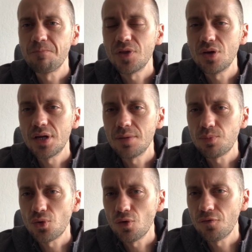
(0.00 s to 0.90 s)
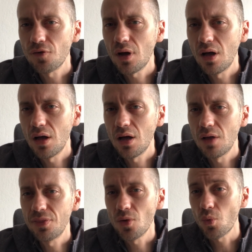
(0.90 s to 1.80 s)
you're going to improve
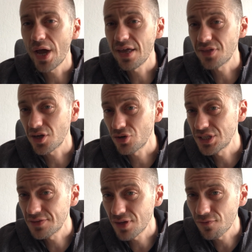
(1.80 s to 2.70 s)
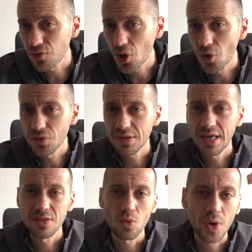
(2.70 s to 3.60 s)
the way the creativity flows
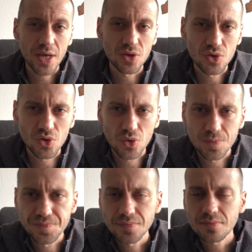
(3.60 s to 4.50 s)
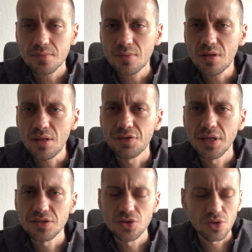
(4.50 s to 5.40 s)
and the way you do
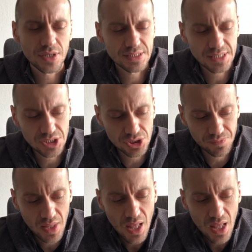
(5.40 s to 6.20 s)
things in your organization.